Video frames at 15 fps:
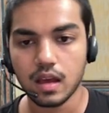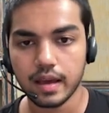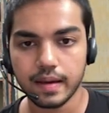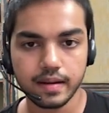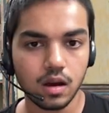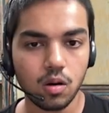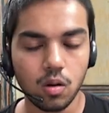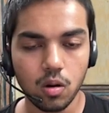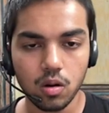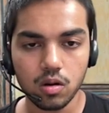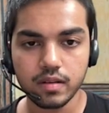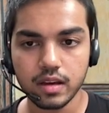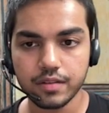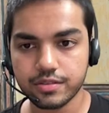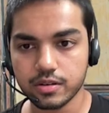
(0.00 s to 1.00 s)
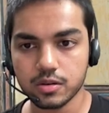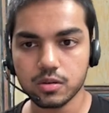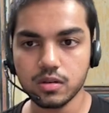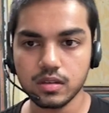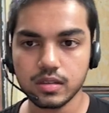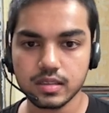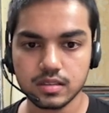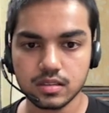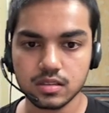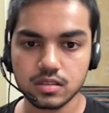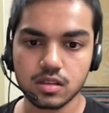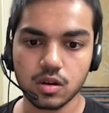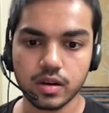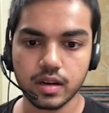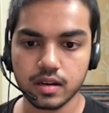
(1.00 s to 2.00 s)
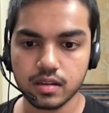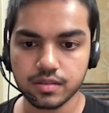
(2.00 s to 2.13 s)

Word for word: And now all we have to do is just look at